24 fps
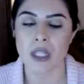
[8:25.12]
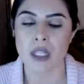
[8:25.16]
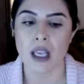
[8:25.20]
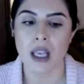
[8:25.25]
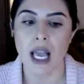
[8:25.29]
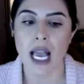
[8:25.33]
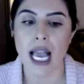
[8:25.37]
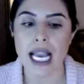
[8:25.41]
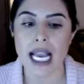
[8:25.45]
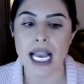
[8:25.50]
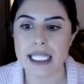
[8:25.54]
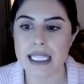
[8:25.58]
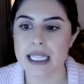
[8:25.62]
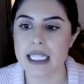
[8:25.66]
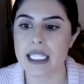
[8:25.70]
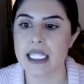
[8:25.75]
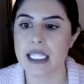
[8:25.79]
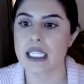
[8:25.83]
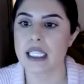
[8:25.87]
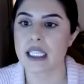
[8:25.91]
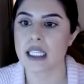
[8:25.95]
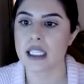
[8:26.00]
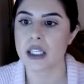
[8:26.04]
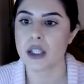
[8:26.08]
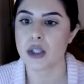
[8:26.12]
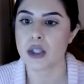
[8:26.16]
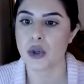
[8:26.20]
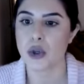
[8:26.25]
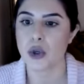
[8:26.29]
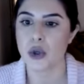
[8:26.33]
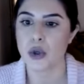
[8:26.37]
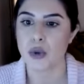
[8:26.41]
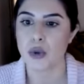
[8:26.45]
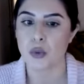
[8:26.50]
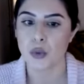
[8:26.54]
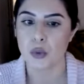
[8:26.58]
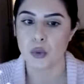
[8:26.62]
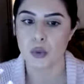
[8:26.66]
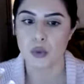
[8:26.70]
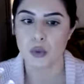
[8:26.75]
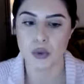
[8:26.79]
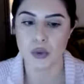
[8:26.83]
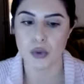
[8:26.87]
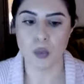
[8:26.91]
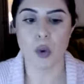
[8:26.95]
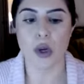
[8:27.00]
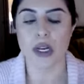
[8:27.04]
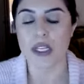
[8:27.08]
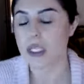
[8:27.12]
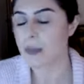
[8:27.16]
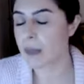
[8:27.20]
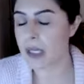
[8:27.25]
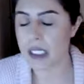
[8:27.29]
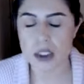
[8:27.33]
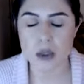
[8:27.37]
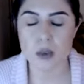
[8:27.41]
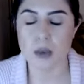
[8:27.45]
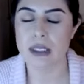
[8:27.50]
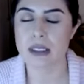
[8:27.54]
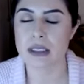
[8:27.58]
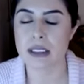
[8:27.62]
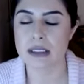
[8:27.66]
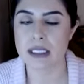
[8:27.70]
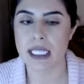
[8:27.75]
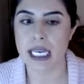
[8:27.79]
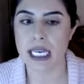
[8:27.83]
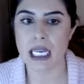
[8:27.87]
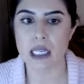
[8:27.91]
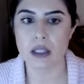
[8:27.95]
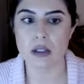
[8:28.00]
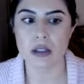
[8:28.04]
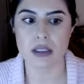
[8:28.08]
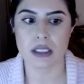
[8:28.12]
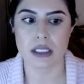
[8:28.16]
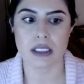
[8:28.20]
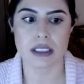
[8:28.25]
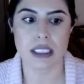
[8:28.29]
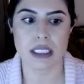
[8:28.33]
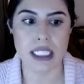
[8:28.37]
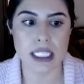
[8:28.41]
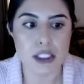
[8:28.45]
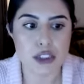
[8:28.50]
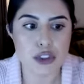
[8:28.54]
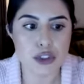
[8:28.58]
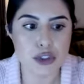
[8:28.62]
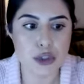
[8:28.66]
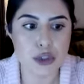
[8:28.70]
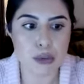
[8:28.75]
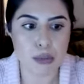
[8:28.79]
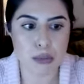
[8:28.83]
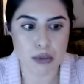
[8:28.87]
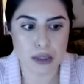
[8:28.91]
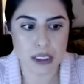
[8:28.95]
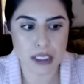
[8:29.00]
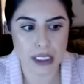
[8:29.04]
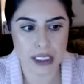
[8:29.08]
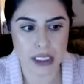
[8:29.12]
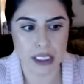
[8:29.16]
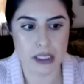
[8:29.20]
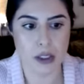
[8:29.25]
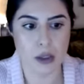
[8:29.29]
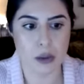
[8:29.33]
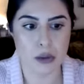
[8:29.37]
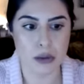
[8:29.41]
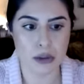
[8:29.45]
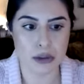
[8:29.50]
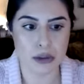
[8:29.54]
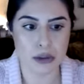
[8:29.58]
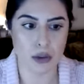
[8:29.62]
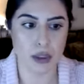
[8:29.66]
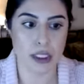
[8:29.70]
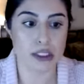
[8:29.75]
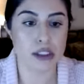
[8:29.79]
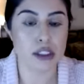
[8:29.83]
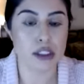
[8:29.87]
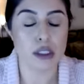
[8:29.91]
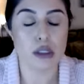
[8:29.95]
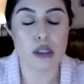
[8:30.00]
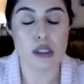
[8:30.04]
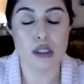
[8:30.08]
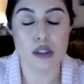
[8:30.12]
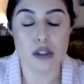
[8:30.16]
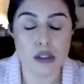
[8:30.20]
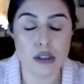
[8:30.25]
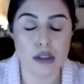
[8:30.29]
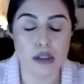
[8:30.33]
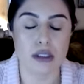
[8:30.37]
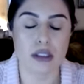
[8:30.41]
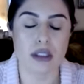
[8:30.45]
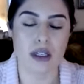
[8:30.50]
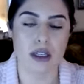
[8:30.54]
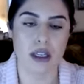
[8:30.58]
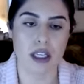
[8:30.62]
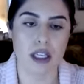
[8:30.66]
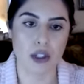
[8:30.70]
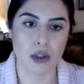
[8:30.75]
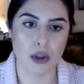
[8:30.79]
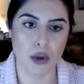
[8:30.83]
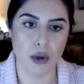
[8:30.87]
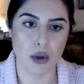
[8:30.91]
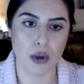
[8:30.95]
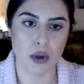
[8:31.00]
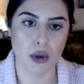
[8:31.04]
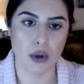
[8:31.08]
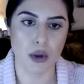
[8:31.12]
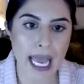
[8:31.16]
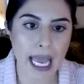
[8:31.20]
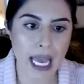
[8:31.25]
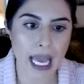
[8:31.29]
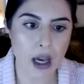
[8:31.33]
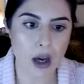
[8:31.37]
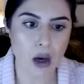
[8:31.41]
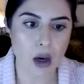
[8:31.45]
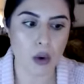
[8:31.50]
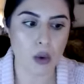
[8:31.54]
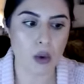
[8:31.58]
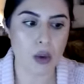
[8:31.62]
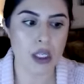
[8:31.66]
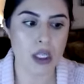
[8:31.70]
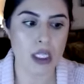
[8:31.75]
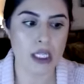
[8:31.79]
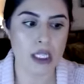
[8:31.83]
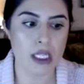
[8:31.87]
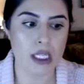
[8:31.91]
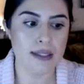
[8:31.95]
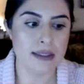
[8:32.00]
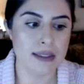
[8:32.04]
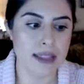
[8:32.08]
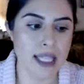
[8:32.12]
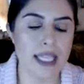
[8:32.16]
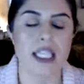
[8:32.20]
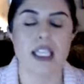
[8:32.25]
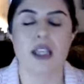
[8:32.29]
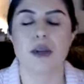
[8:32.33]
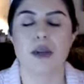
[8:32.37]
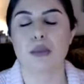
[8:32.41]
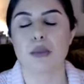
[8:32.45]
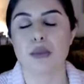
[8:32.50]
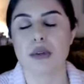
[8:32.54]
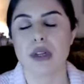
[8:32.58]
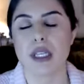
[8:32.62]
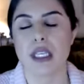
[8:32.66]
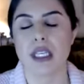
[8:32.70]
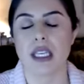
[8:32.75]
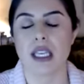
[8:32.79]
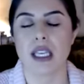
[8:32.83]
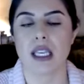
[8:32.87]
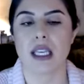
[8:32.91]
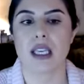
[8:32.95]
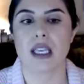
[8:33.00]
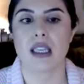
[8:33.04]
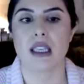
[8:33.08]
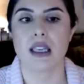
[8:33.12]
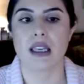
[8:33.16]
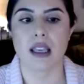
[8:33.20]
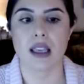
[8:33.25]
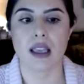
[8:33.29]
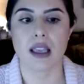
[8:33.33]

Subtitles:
I think one of the best ways to tackle this is to bring in those students who learn, how they can bring in